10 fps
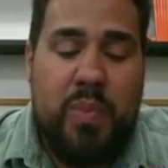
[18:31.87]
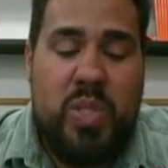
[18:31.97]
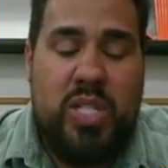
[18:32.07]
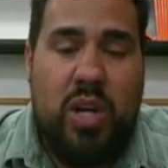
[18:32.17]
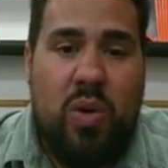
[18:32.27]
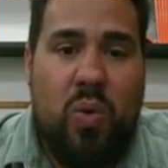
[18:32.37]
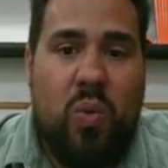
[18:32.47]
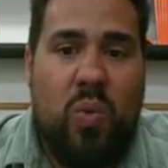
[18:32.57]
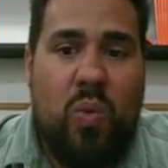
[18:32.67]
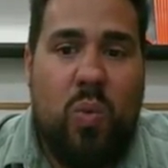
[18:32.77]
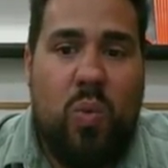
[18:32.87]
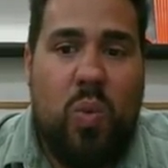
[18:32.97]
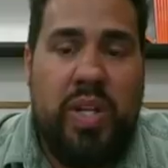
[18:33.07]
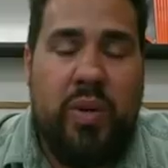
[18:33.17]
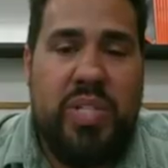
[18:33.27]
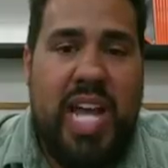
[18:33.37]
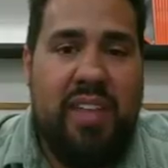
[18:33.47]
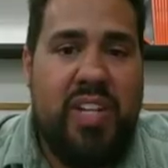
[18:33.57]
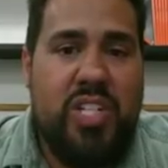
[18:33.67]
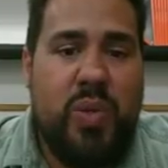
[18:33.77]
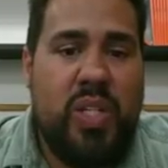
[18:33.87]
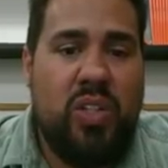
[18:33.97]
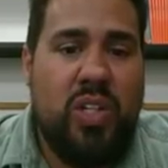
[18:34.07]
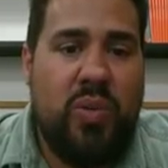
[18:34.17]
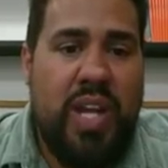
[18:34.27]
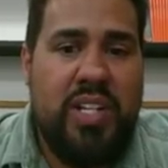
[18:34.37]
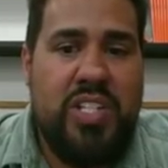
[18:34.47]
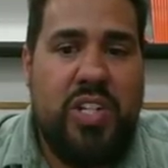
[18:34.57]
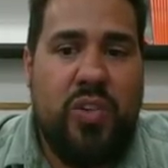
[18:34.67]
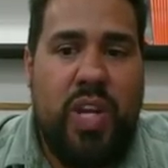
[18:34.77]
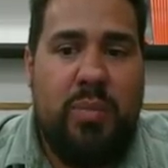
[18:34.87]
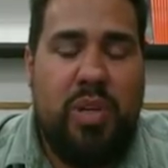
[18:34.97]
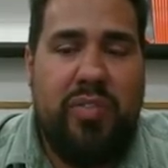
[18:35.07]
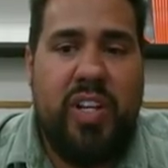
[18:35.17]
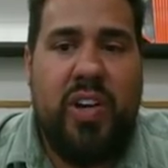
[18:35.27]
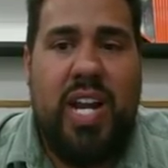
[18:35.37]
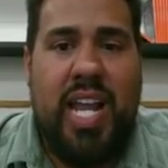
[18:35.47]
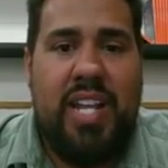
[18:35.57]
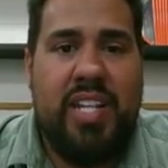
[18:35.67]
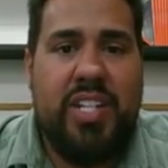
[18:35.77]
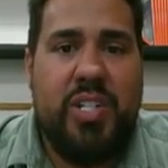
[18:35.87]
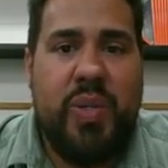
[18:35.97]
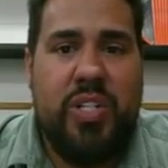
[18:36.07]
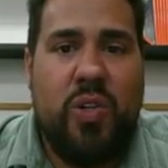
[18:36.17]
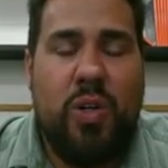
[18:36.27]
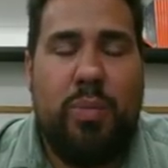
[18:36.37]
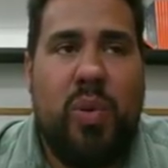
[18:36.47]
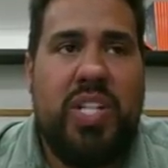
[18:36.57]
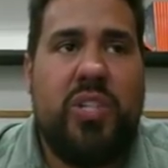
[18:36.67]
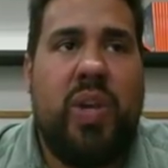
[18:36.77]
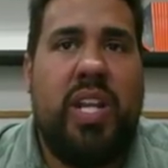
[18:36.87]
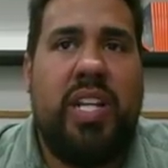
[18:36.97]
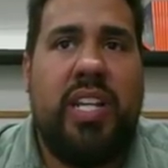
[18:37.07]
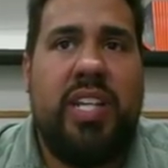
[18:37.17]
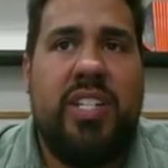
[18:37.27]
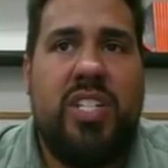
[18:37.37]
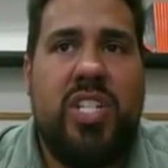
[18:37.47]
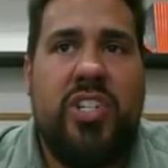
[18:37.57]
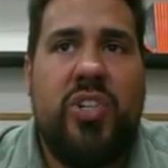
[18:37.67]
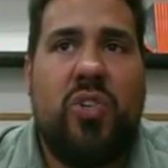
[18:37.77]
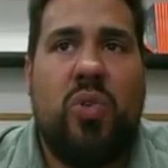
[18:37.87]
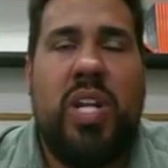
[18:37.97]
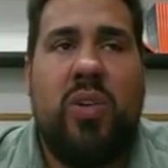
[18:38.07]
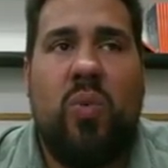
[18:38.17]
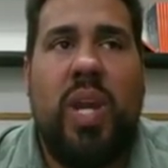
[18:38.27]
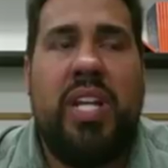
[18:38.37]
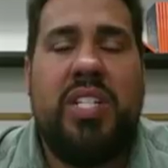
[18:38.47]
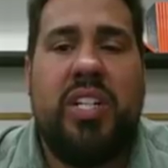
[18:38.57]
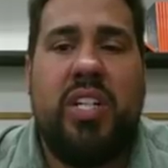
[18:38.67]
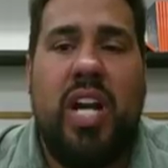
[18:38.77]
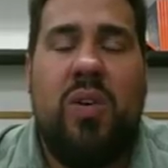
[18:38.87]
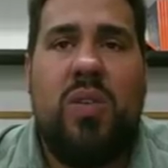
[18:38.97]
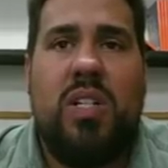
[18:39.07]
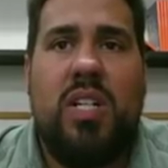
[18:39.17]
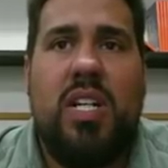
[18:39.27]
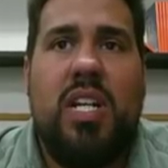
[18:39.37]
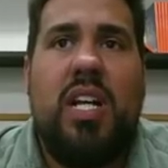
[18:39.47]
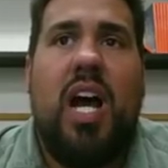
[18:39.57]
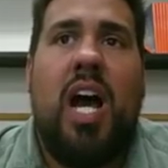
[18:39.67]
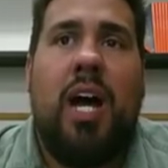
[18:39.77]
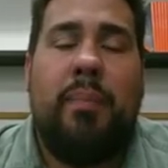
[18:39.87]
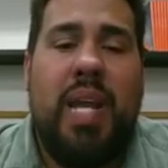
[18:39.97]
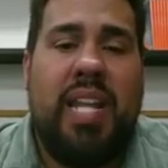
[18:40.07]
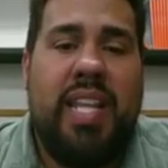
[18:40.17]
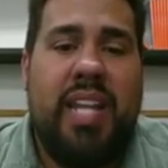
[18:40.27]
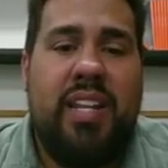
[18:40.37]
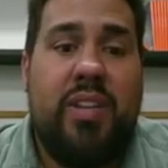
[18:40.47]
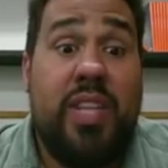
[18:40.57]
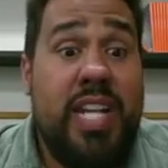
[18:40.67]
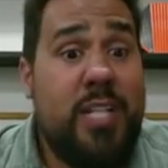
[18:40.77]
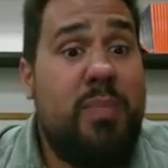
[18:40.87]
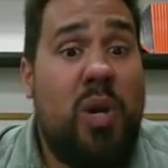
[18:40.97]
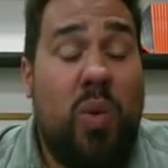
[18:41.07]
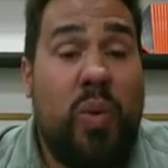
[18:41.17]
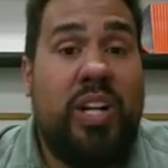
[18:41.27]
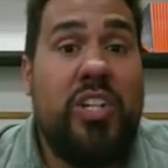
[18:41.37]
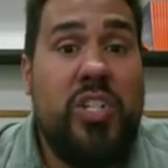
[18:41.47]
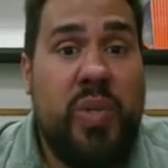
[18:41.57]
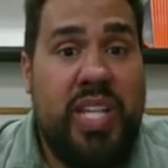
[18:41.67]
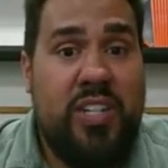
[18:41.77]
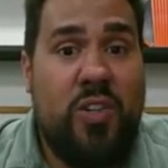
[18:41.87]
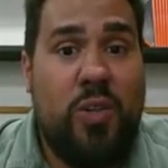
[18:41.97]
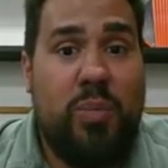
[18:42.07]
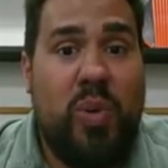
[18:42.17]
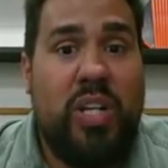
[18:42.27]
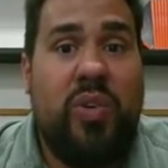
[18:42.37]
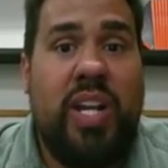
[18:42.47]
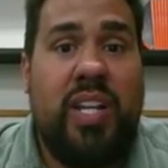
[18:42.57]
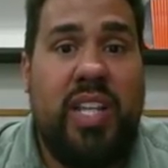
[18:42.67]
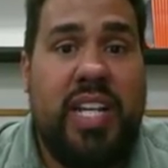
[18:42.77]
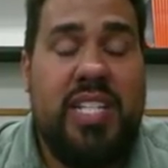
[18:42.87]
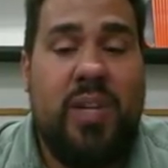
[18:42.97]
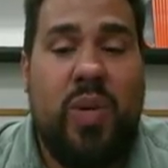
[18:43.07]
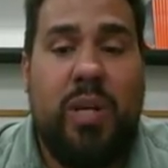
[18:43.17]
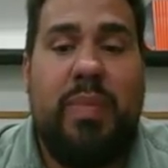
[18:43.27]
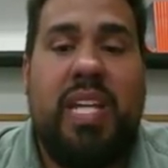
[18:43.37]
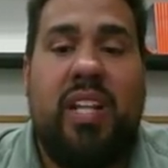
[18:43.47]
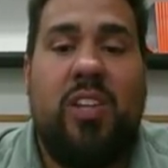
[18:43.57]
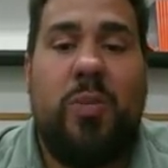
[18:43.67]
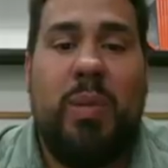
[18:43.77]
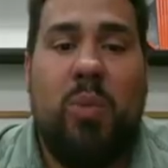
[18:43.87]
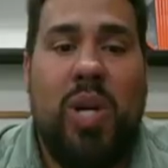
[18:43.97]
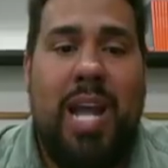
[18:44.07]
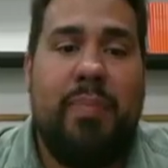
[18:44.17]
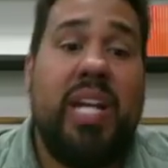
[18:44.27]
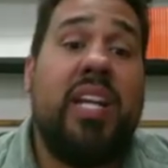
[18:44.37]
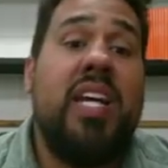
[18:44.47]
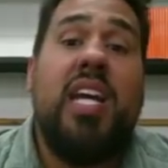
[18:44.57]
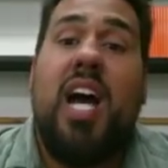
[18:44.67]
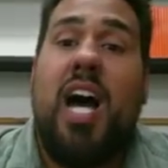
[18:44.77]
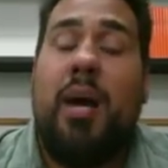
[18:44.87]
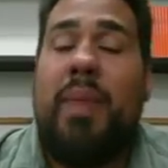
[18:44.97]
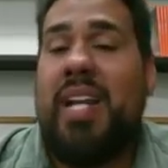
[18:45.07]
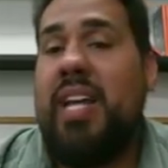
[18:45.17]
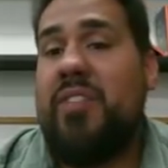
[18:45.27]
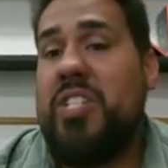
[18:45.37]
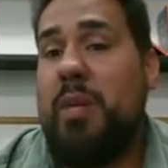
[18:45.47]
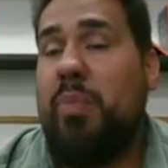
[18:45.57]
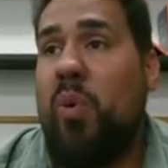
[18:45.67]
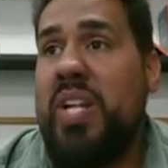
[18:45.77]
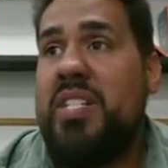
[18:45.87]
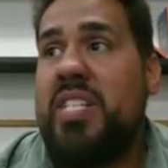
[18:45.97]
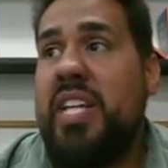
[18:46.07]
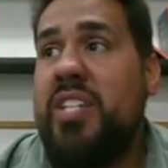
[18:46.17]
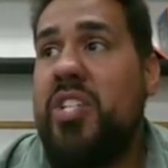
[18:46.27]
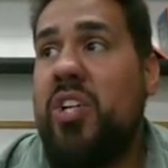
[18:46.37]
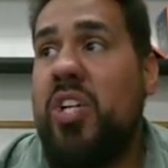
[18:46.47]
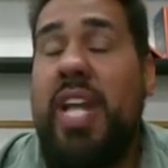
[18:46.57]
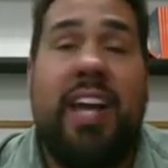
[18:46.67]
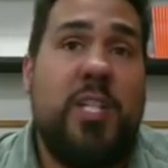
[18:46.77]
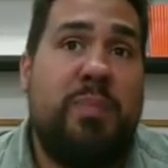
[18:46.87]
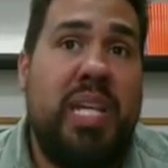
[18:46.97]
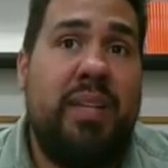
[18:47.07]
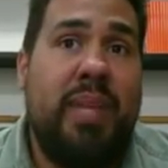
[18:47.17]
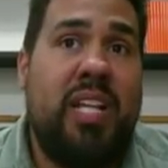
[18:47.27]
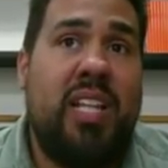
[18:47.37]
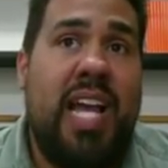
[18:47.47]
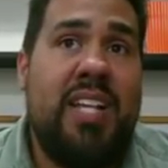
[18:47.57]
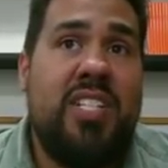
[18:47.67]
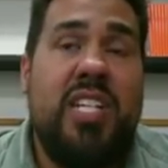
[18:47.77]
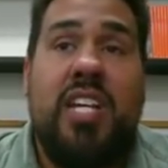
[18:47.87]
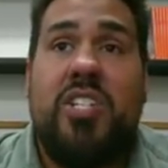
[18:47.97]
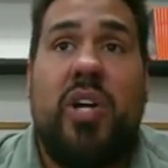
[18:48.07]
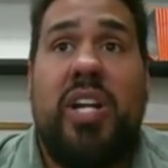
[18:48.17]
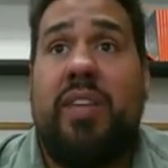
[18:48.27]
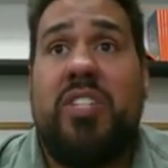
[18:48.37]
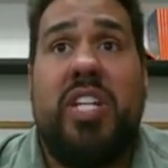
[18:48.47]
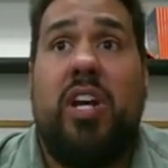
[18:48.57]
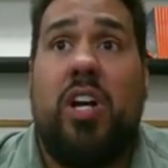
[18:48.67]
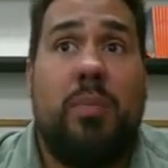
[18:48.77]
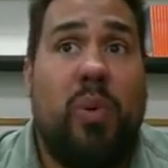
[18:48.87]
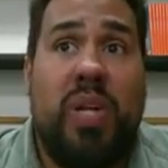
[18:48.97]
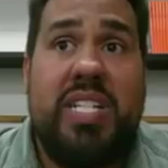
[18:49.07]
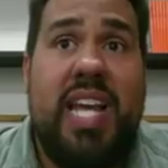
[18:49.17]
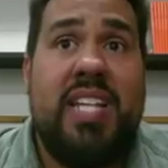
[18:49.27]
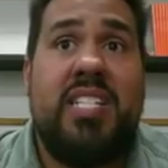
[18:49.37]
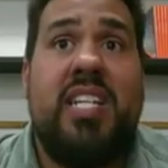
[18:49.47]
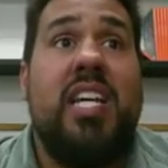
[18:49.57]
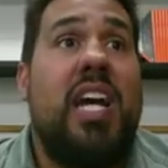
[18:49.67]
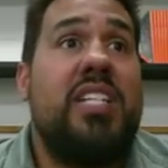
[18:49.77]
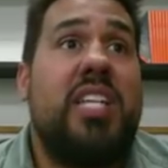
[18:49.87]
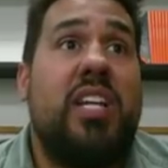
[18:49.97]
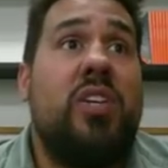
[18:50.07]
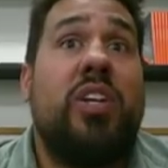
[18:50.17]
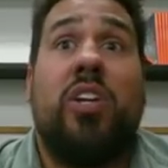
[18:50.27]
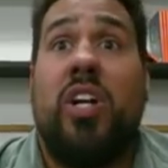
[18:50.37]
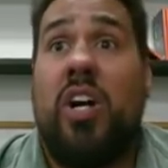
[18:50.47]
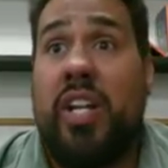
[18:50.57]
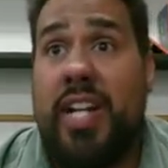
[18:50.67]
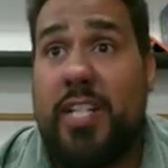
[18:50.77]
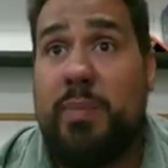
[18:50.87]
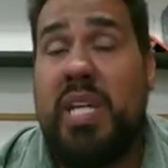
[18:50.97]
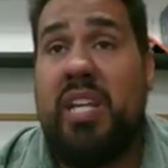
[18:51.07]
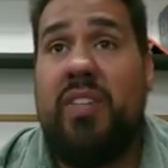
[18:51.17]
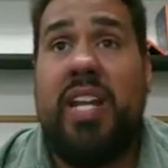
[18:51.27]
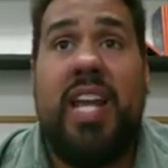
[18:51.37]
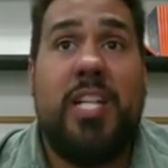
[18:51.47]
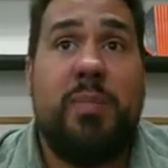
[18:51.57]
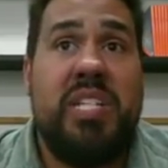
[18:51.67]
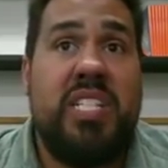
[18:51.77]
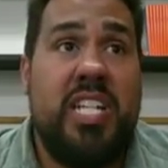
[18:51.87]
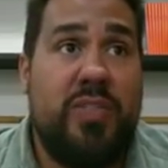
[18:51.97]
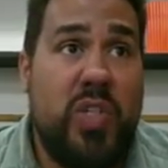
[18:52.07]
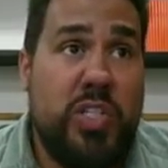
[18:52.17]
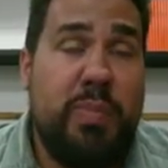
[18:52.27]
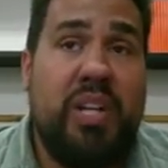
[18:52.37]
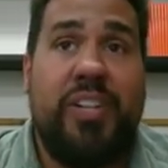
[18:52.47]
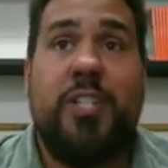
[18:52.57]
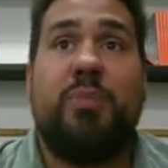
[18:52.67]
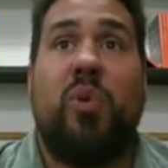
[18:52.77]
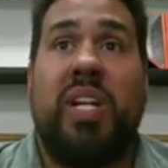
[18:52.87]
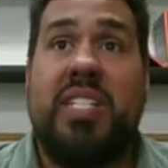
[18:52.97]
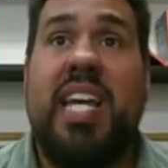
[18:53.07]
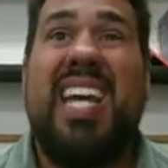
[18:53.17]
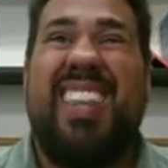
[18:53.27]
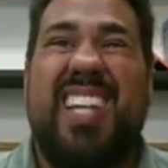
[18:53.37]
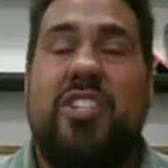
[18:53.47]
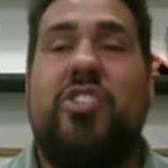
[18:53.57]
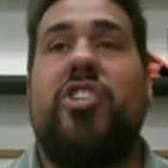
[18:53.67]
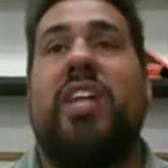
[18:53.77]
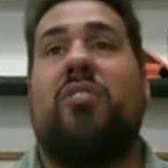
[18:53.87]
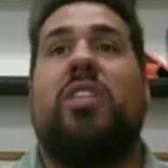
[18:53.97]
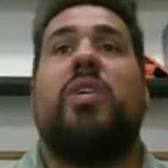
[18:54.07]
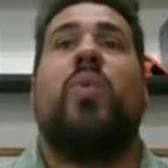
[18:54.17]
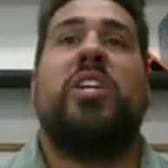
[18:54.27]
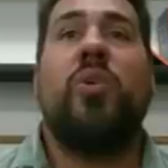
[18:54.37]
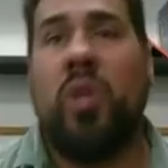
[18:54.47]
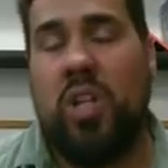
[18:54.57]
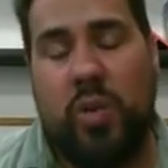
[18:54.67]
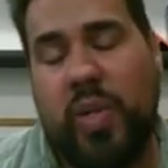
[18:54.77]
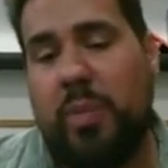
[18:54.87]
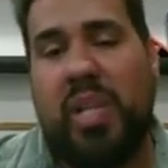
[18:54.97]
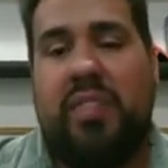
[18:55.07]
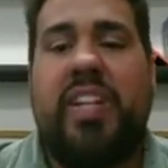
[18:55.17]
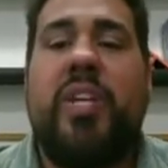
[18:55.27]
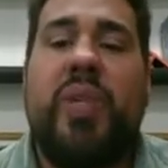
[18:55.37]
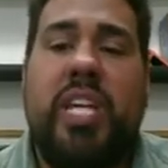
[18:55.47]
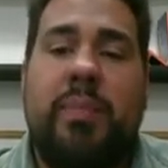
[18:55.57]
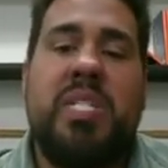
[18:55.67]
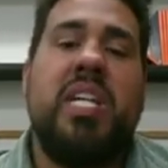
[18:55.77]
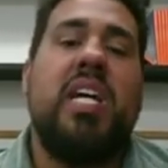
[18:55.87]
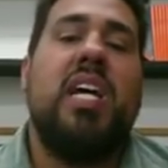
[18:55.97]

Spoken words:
So, you know, dive into it, look around into your grade book, figure out how you can do it. Total points grading is such a great way to go. And then the next part, what we're going to do with that total point grading, like I said, we're going to make it a little bit more epic. I never say points. Kids earn XP in my class, so I never say a 100-point test. I'd say you can earn 100 XP, right? XP stands for experience points. That's generally what you earn when you play video games.